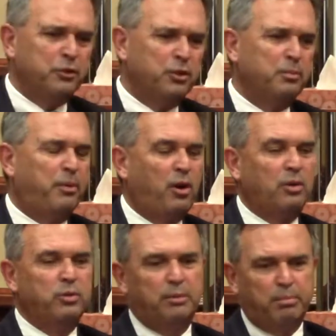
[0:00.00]
little
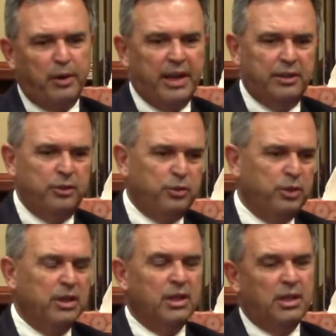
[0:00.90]
park with a brand new
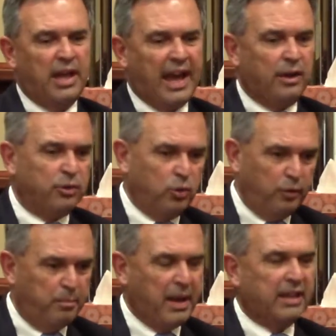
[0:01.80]

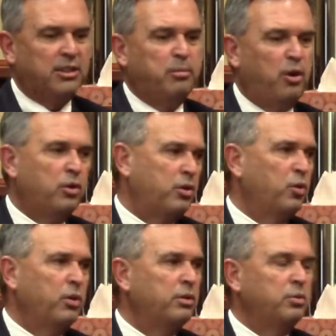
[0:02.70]
outdoor basketball
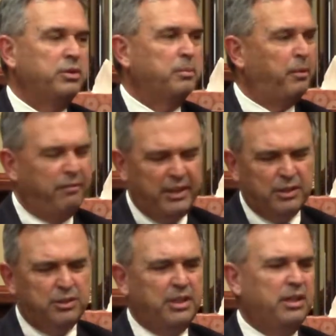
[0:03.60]
court with a
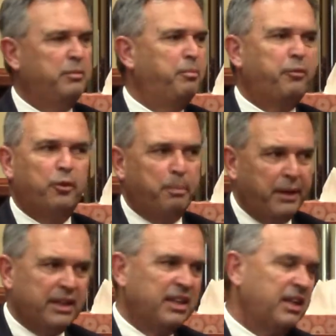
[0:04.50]
pavilion for a
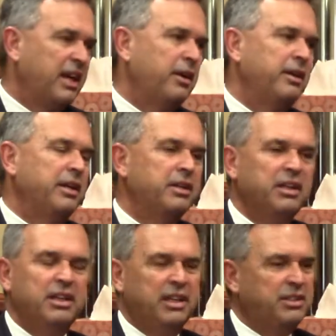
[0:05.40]
picnic area.
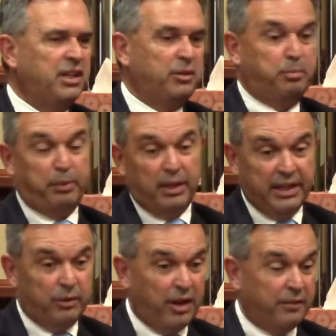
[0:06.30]
It's a
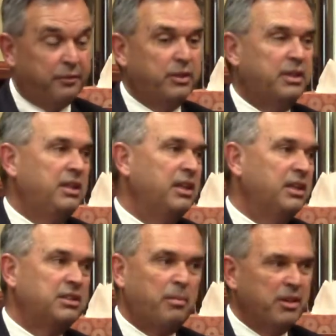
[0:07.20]
playground for the
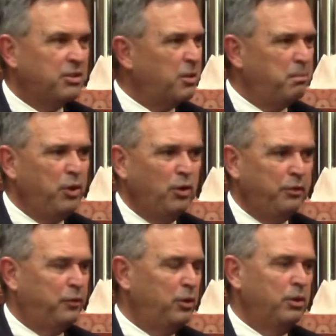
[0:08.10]
kids. I mean, it's a
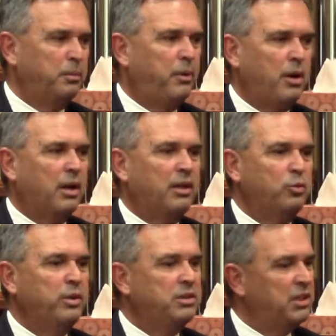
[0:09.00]
beautiful little park, and
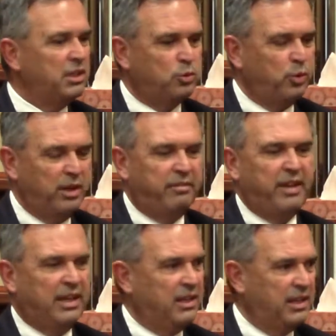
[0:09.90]
we just
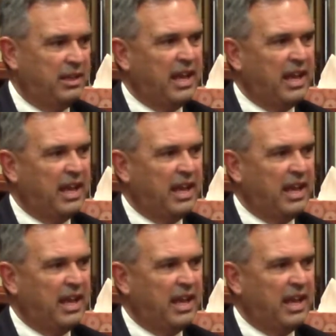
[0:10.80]
renovated it and